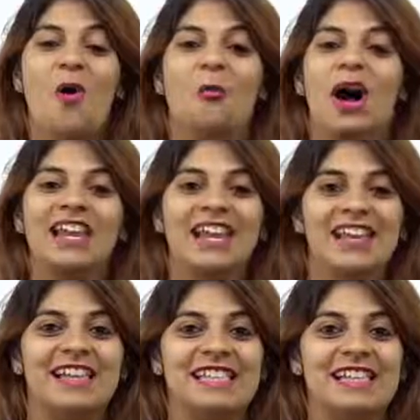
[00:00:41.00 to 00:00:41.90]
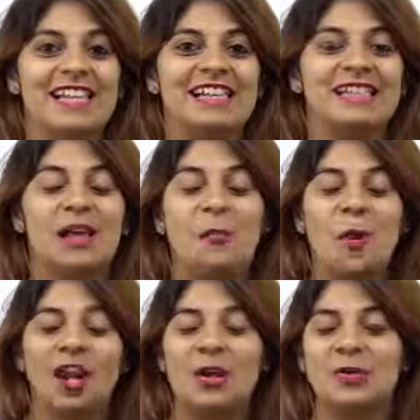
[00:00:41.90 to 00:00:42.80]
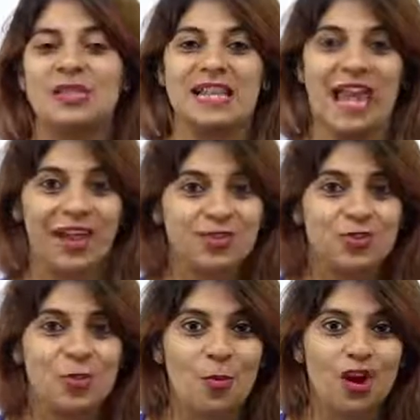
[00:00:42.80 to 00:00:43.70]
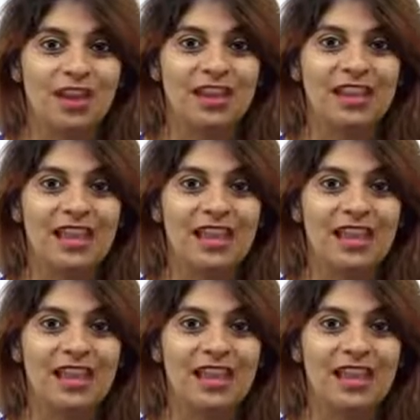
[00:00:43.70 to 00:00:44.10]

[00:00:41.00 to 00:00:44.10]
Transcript: One is someone who's an extrovert,